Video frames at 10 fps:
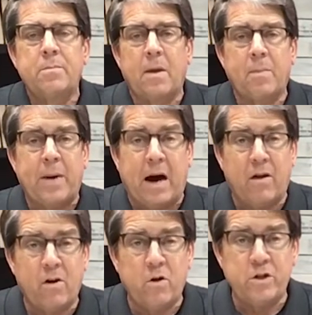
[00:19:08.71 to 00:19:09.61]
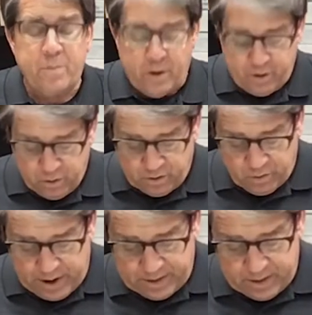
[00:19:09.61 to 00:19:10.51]
By the power of the Holy Spirit doing
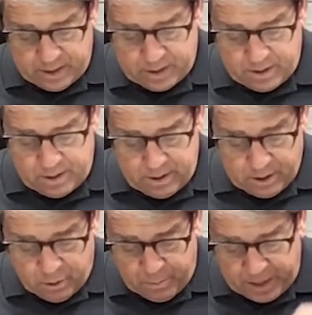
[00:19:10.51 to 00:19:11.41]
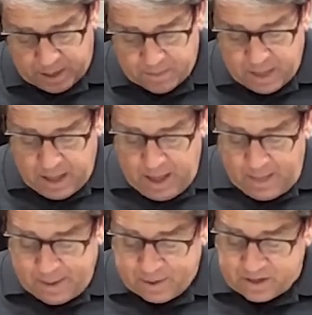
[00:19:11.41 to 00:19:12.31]
the right thing. Letter B.
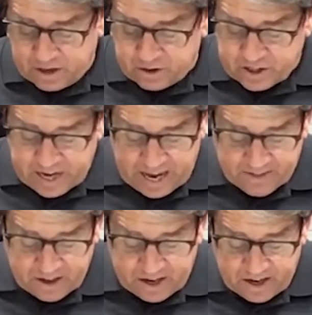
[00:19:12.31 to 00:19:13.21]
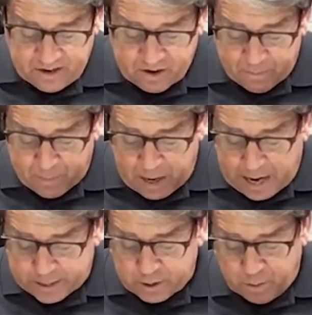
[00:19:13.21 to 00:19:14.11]
They must understand that it is
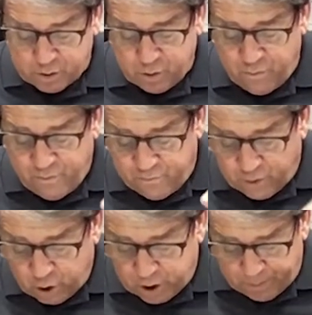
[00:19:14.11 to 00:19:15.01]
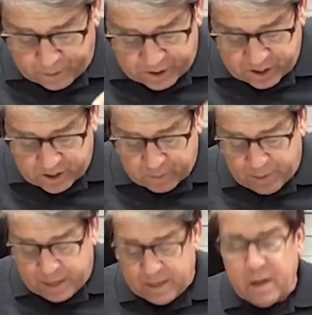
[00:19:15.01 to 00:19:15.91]
impossible to fully
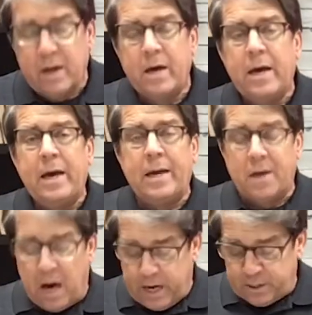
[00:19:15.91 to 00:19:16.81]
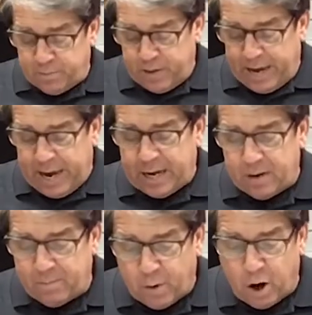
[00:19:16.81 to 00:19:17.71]
participate in God's plan
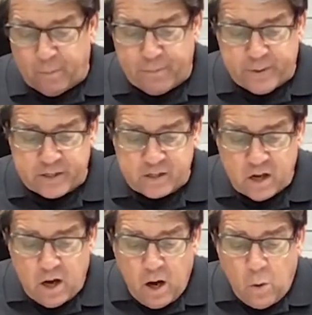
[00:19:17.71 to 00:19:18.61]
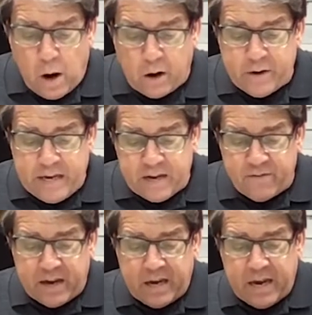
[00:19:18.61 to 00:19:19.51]
and purpose while
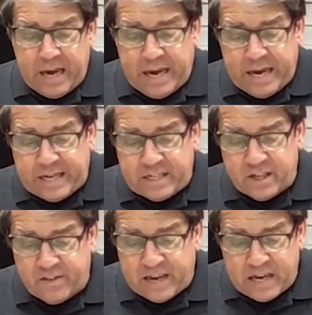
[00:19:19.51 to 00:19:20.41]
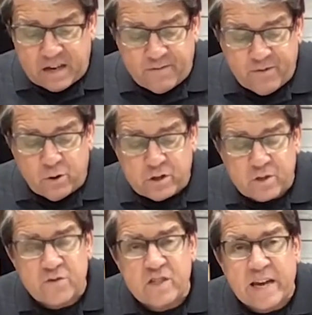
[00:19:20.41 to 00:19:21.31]
giving in to the influence
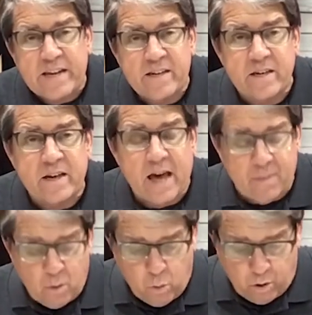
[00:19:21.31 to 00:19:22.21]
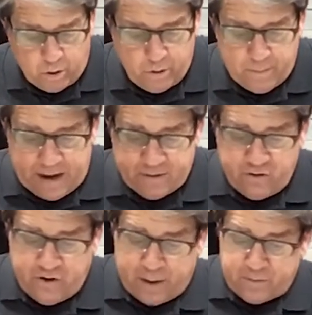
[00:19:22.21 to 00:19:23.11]
of Satan and the world.
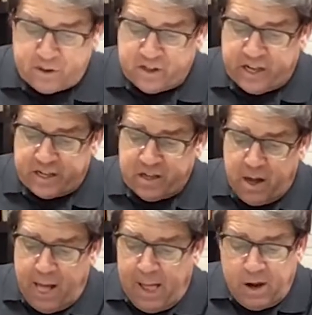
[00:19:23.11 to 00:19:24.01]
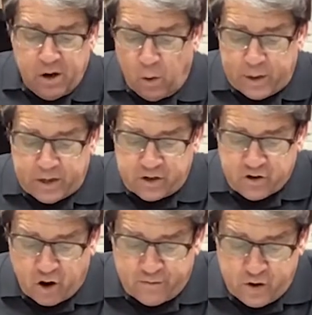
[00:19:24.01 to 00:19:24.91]
Matthew chapter 6. No one can
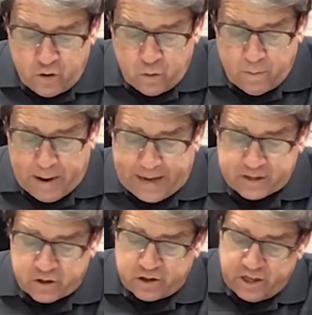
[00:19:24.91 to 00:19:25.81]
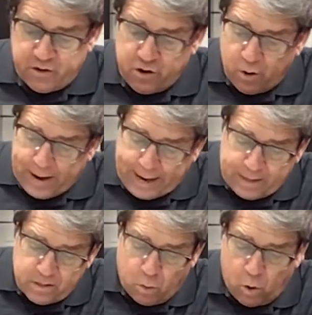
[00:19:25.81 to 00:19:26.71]
serve two masters. Either you'll
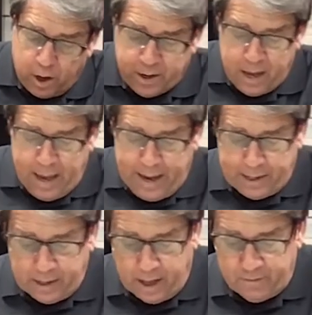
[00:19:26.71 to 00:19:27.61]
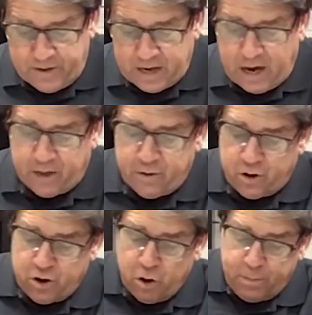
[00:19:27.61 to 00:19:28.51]
hate the one and love the other,
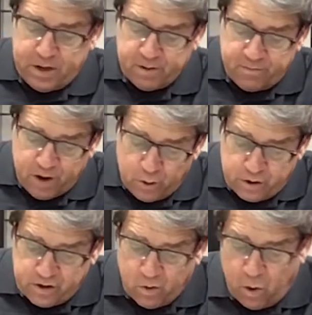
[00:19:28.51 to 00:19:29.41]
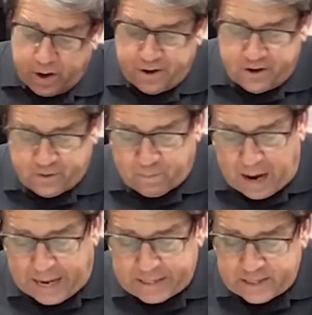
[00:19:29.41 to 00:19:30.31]
or you'll be devoted to the one and
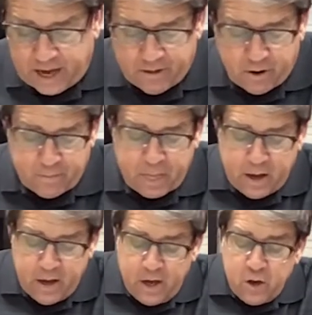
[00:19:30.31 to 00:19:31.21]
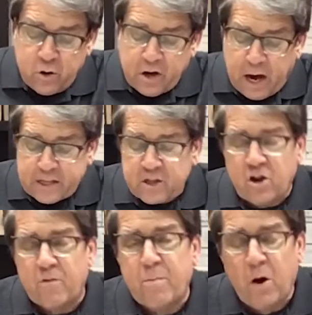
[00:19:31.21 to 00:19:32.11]
despise the other. You cannot
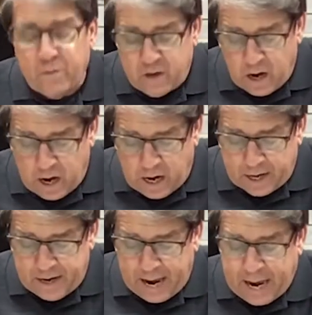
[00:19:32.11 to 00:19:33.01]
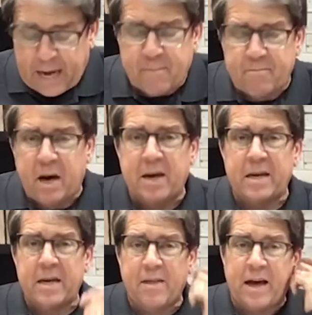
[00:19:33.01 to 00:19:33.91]
serve both God and
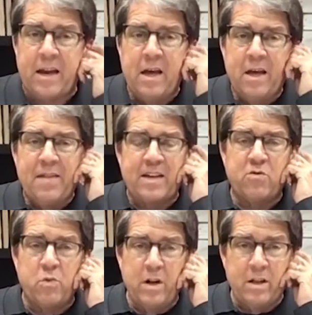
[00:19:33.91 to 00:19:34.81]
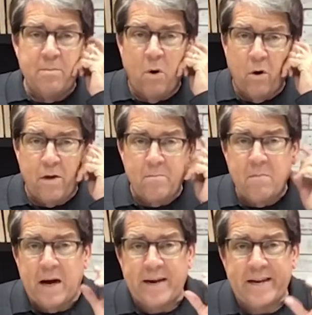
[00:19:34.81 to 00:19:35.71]
money. Now that's really more than
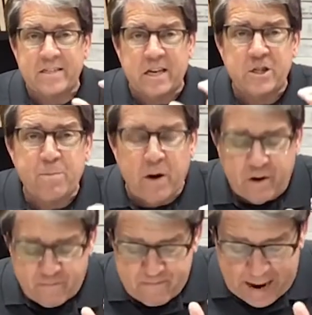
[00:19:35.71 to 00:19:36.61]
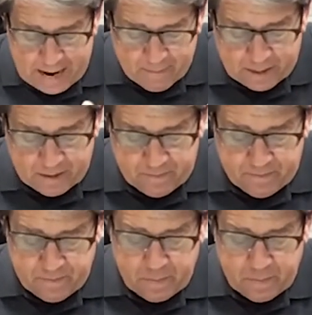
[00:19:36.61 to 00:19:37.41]
money. It's a spirit of mammon.